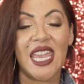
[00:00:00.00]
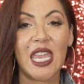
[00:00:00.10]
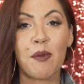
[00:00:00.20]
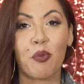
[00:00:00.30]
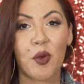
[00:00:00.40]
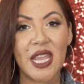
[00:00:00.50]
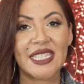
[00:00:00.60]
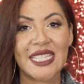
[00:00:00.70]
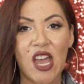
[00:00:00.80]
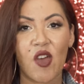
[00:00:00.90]
it breaks
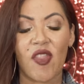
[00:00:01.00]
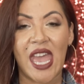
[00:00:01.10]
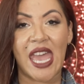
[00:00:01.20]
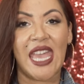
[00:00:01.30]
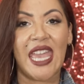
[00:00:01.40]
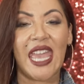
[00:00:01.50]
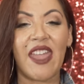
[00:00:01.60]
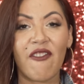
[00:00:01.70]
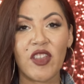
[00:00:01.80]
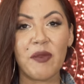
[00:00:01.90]
down that
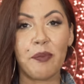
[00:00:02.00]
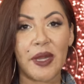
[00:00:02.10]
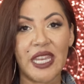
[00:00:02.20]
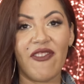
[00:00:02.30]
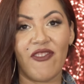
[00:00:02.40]
everybody